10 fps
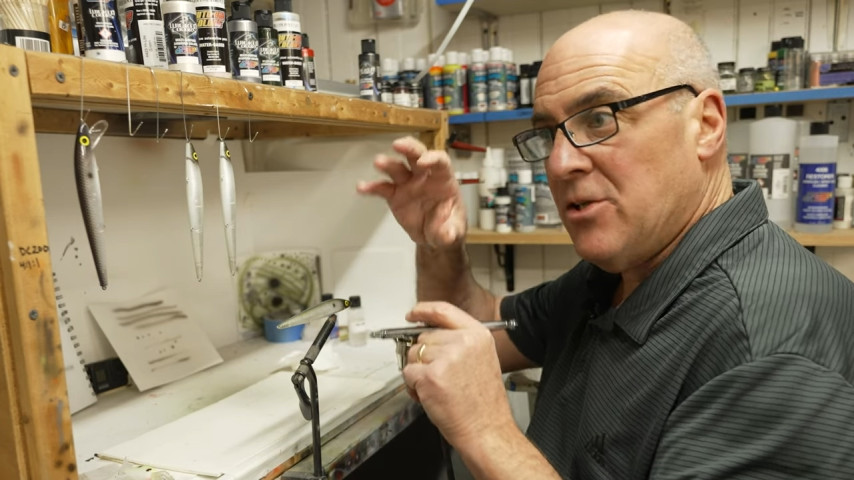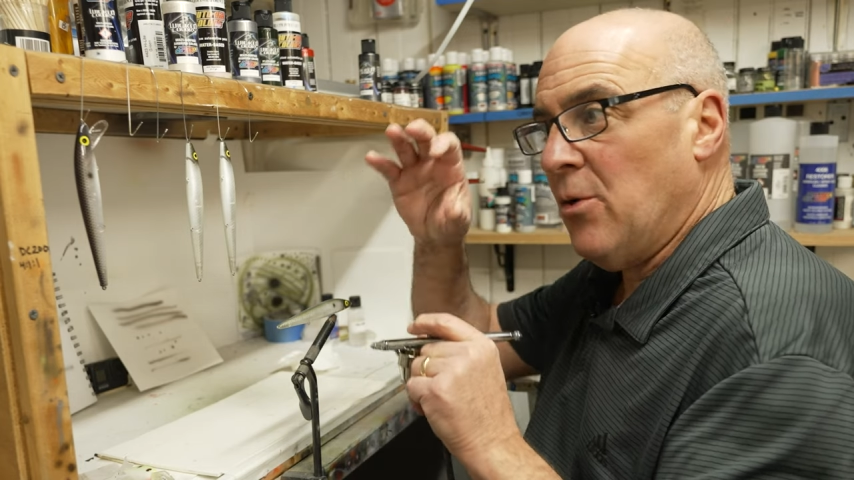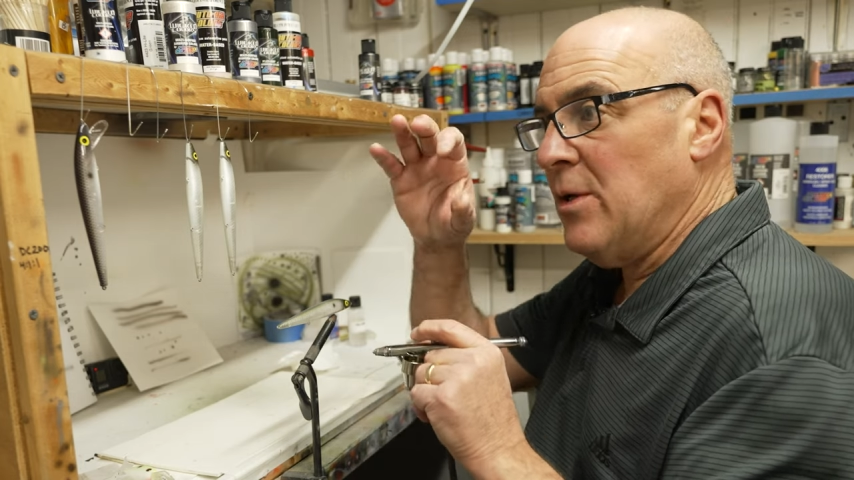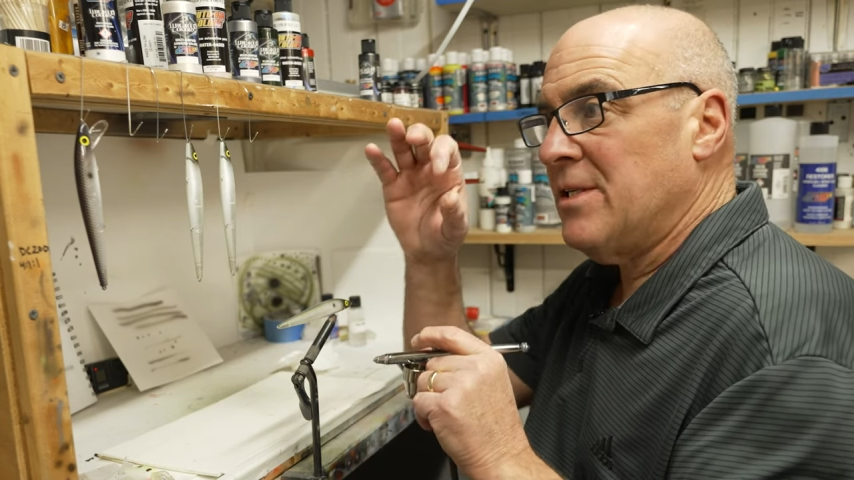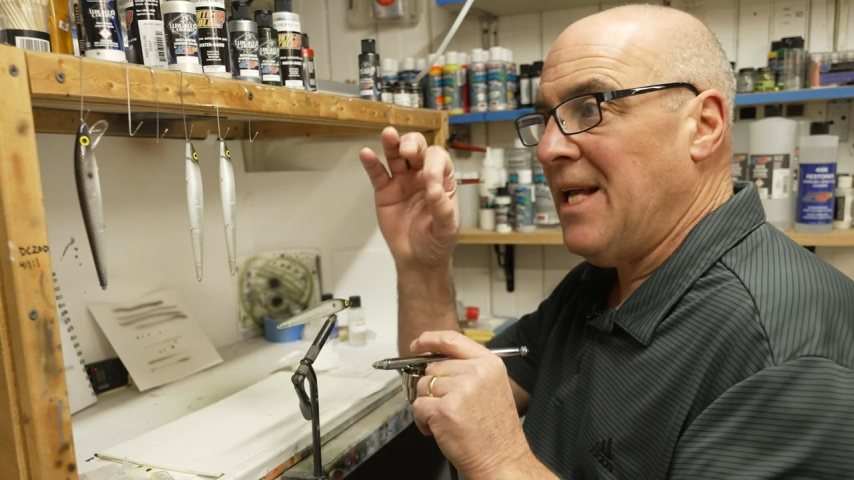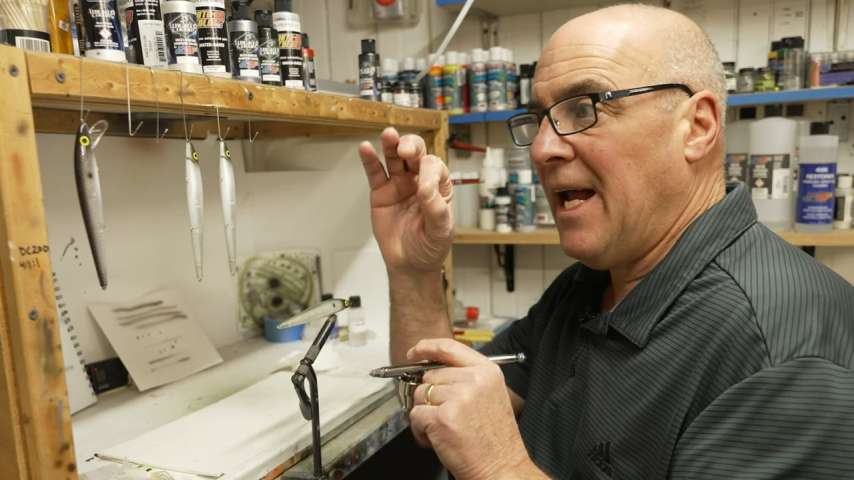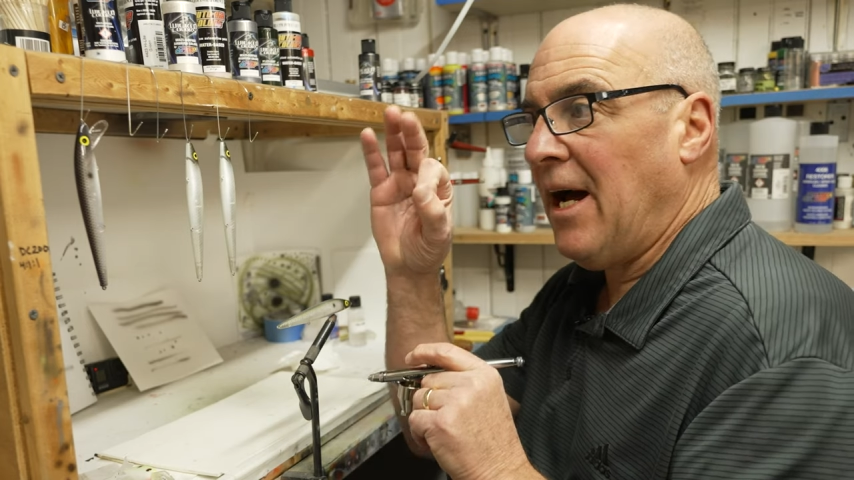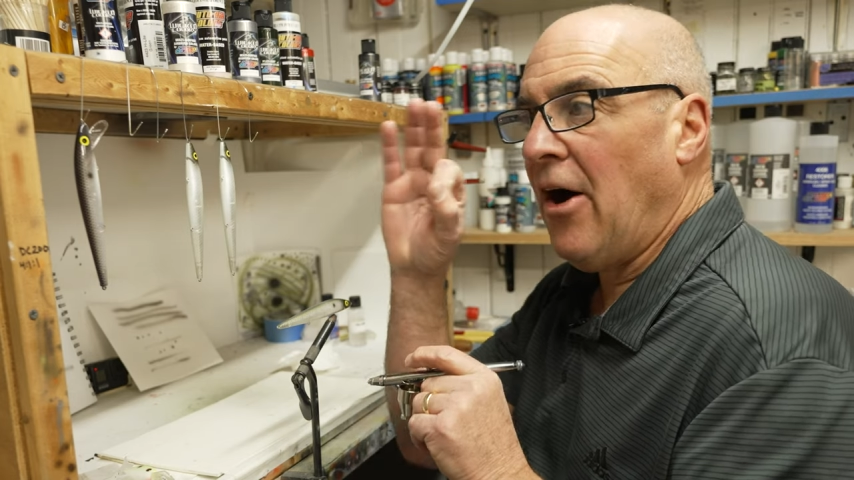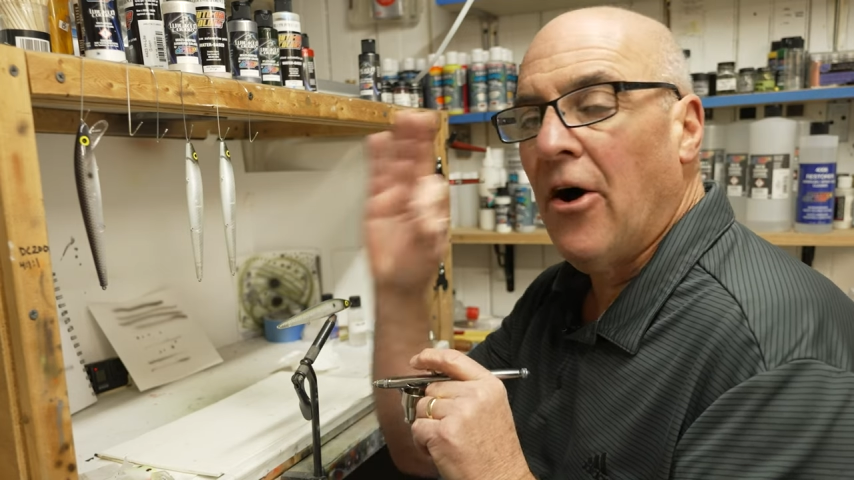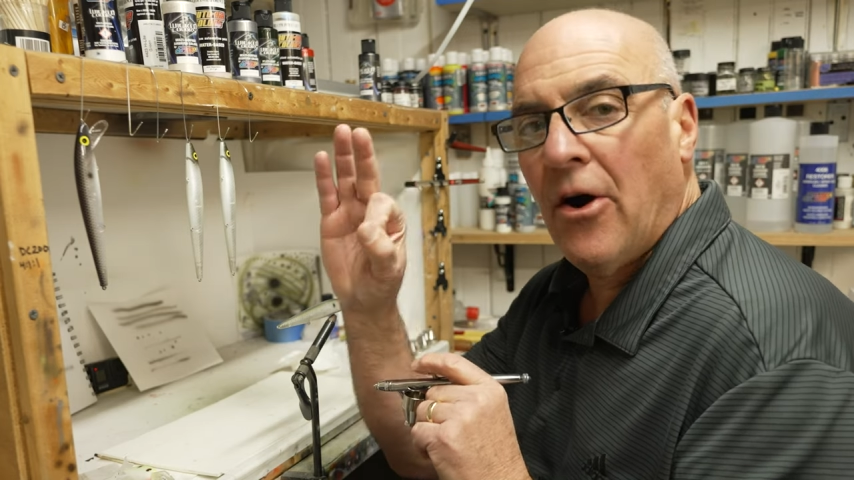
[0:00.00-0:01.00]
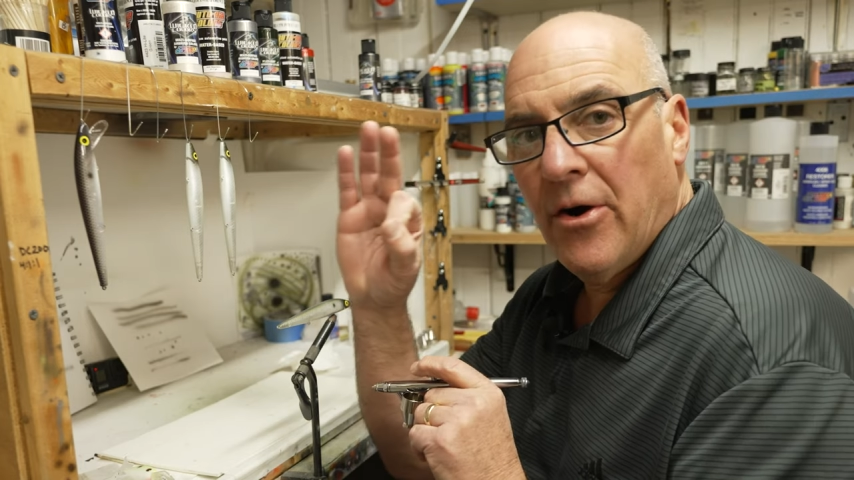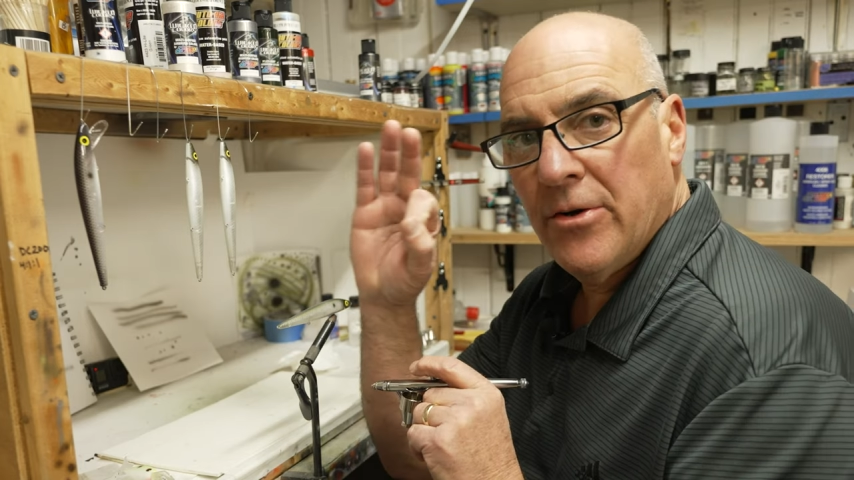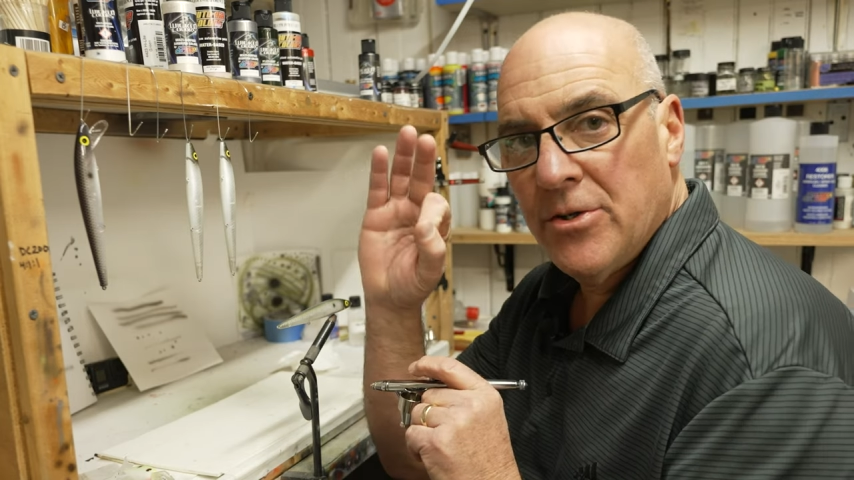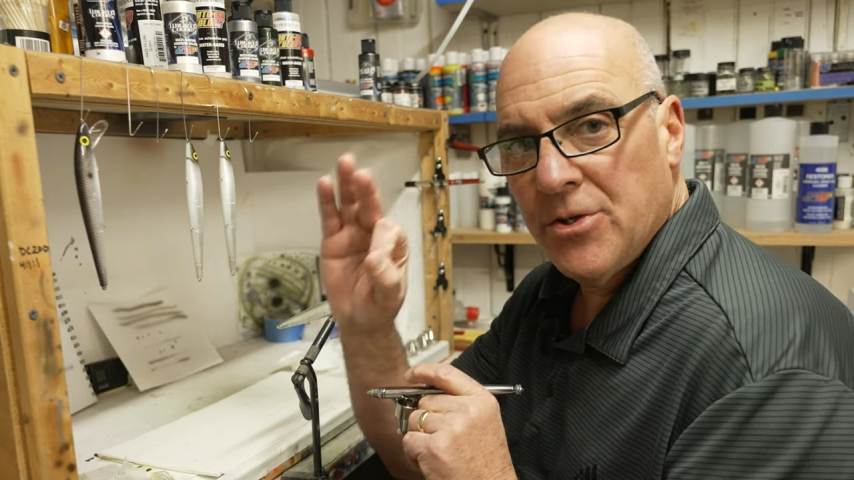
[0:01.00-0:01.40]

so it's not a hard